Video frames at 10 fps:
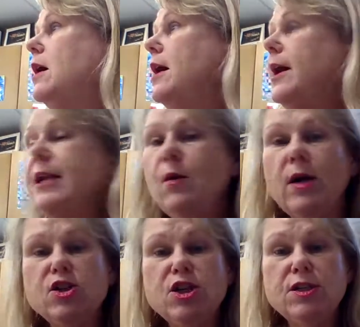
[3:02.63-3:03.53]
Any
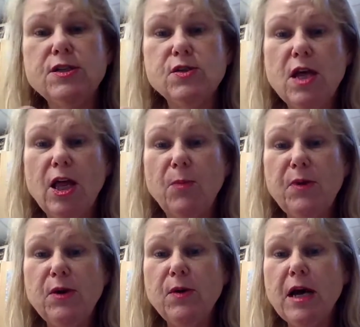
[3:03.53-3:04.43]
questions? I'll help
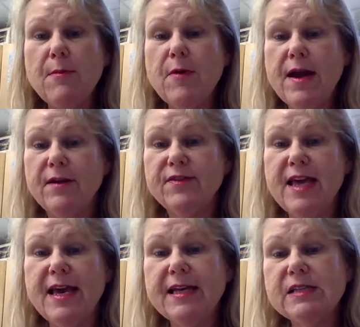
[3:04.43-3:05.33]
you and come around.
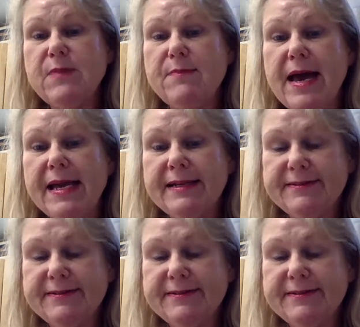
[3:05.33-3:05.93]
Thanks. Bye-bye.